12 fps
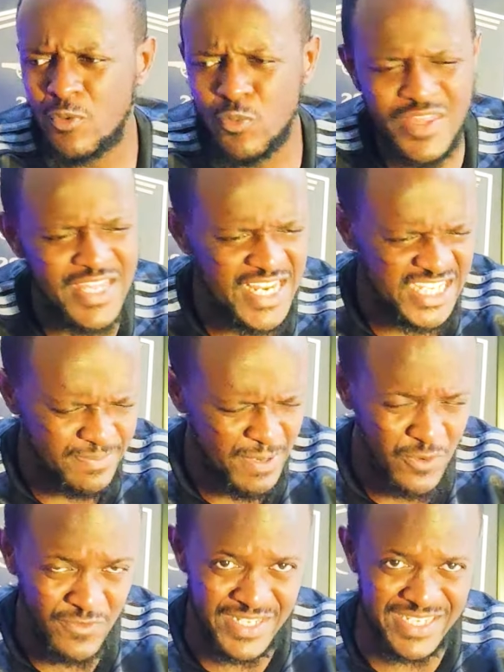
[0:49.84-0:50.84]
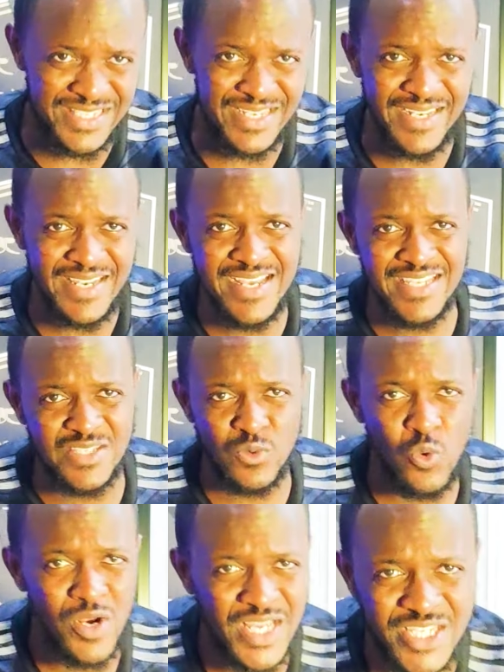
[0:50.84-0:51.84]
what, did a span of just three days,
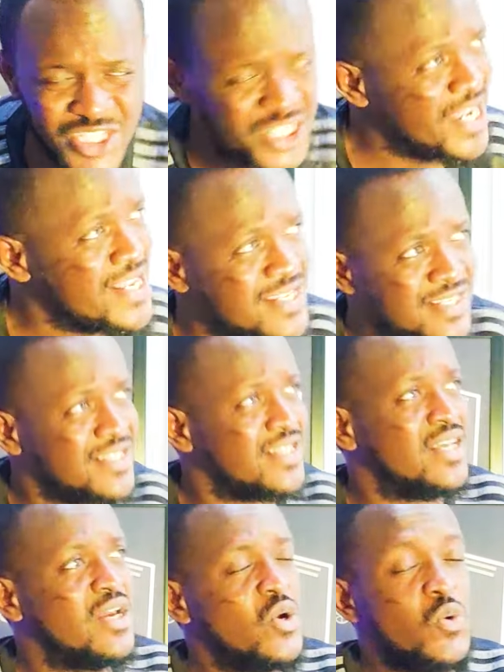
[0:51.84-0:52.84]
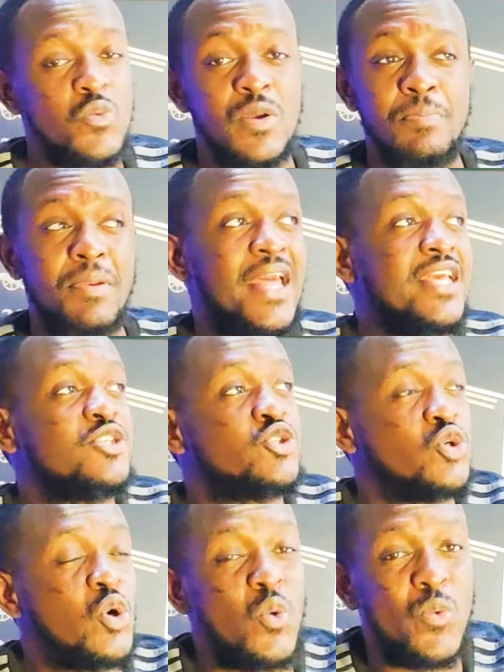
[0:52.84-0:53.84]
what has changed? We played
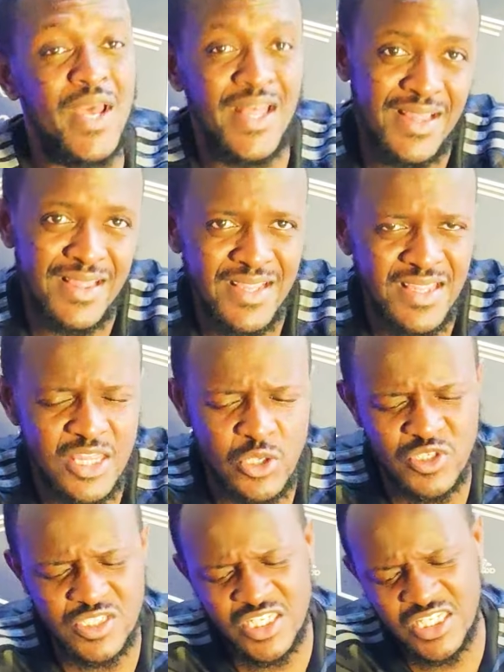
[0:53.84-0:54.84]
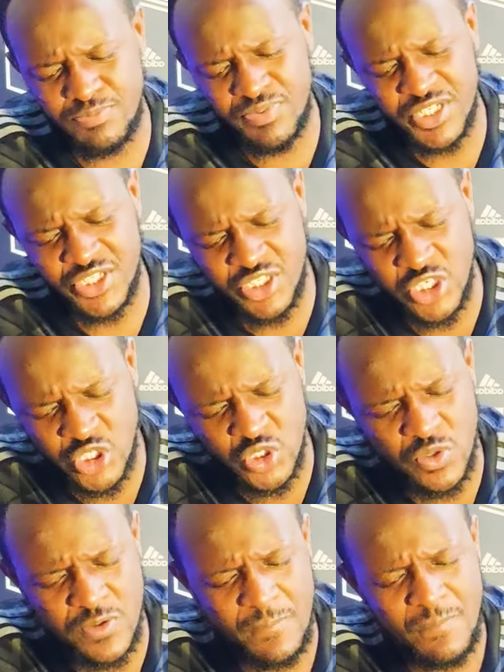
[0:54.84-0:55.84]
so well. There was this
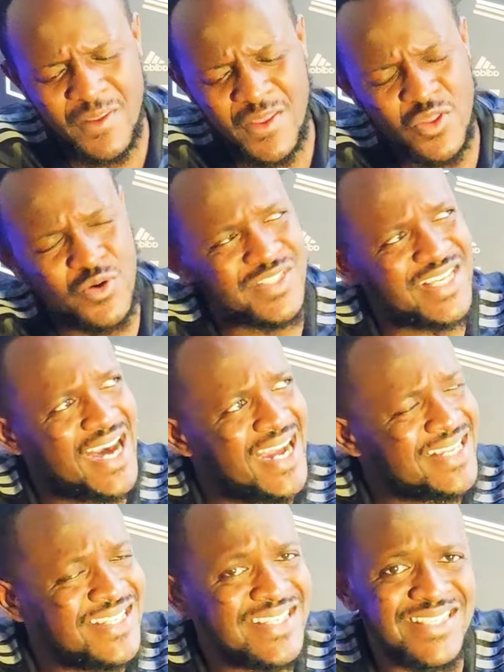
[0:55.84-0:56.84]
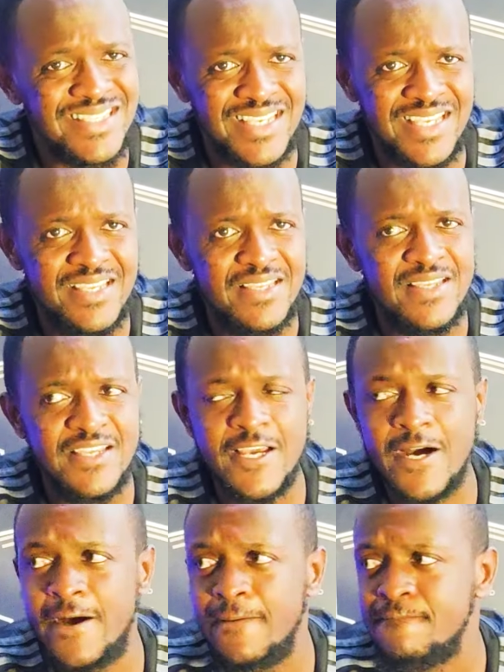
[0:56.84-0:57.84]
precision, there was urgency,
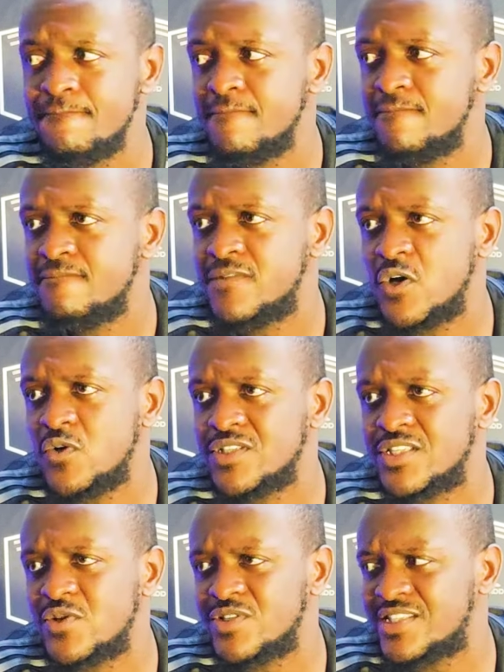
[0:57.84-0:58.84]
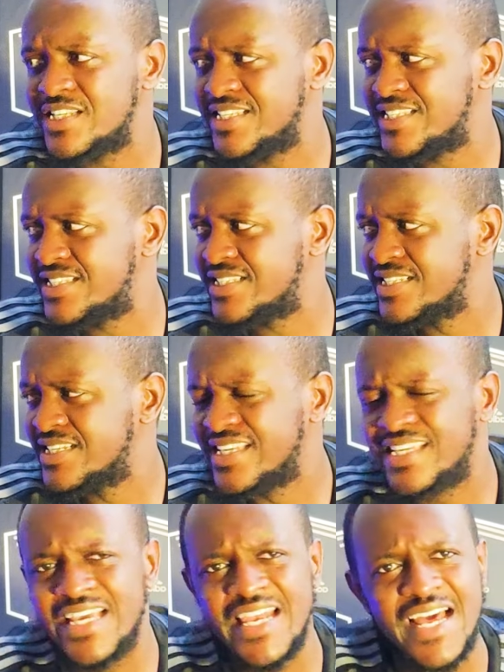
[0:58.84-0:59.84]
yeah, there was there was this
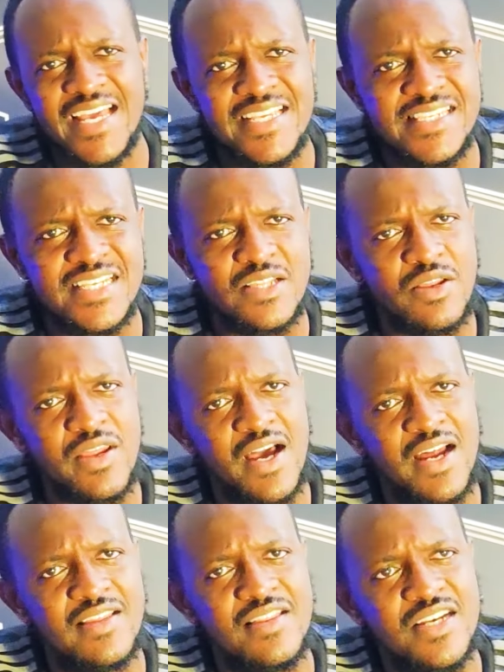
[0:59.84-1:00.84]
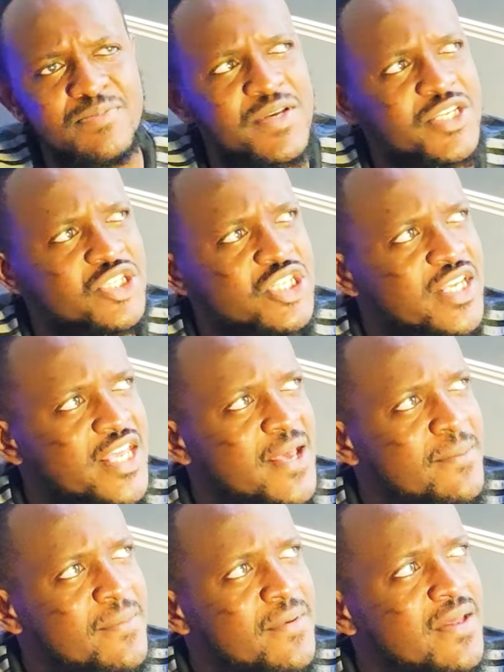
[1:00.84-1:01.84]
killer instinct that they had in that PSG
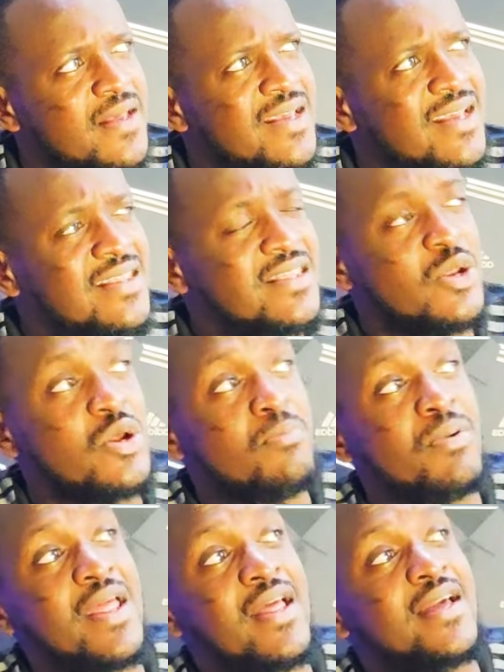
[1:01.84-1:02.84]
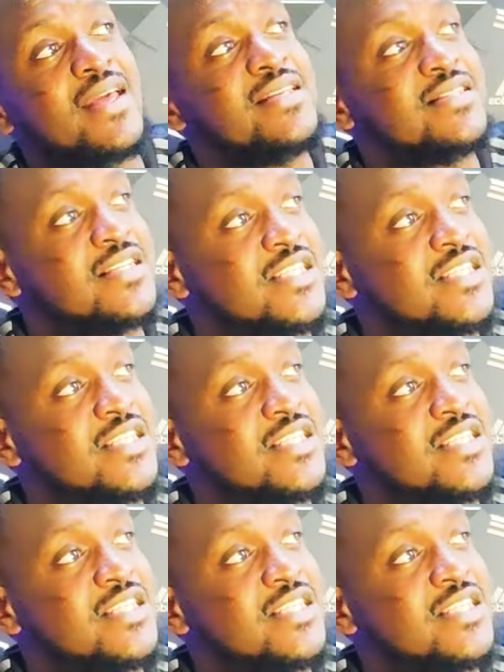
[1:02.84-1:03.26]
game. Then you're playing against